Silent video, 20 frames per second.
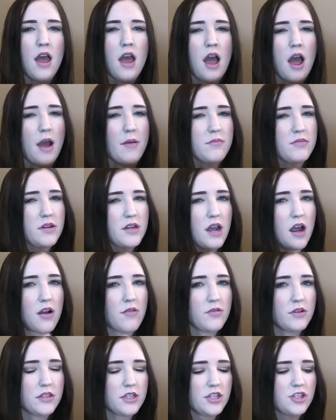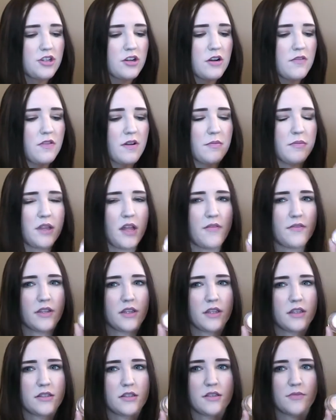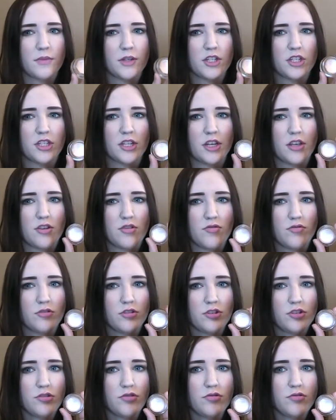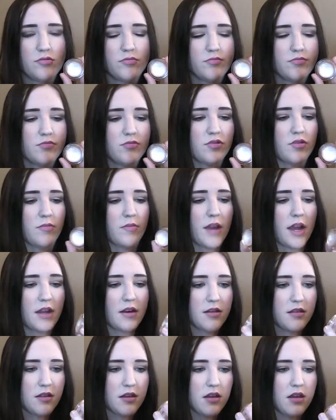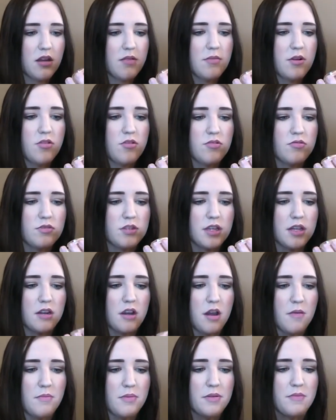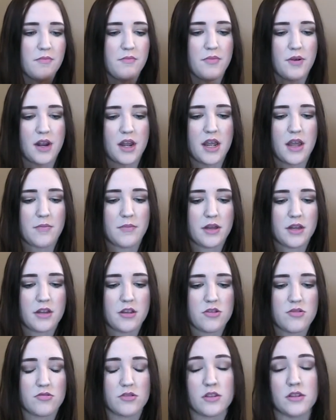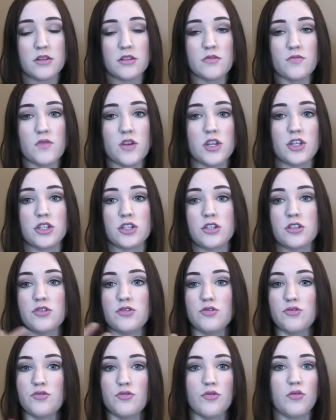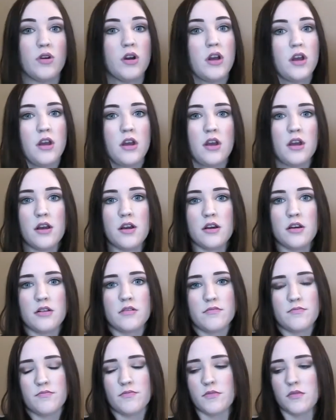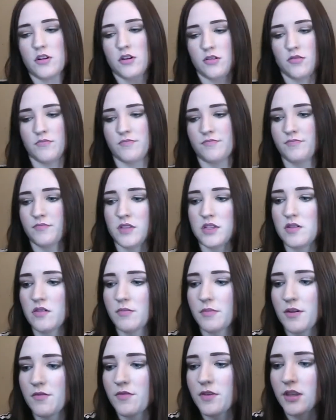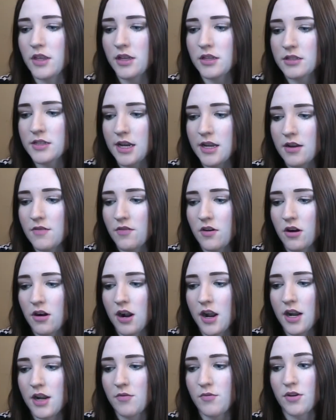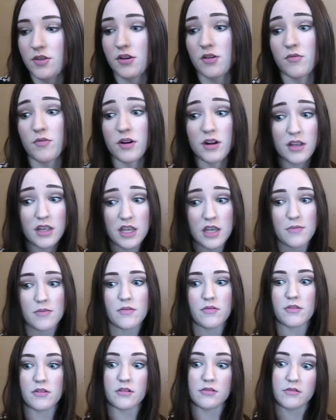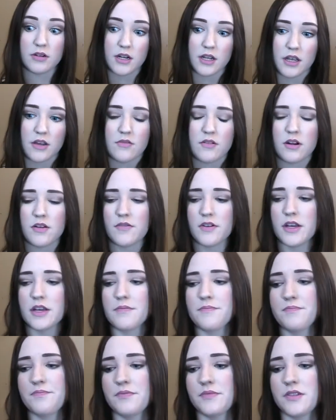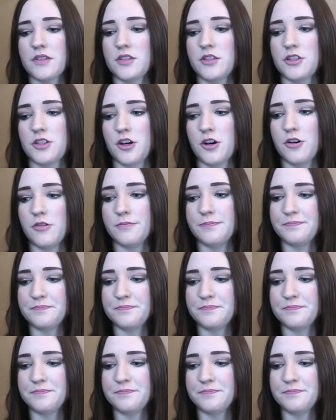I'm not really sure if I'm loving this as much as I used to, so I'm kind of thinking about using it up, but I am going to use it this week just to, you know, see what my feelings kind of are on it, whether I want to keep it, whether I want to get rid of it. So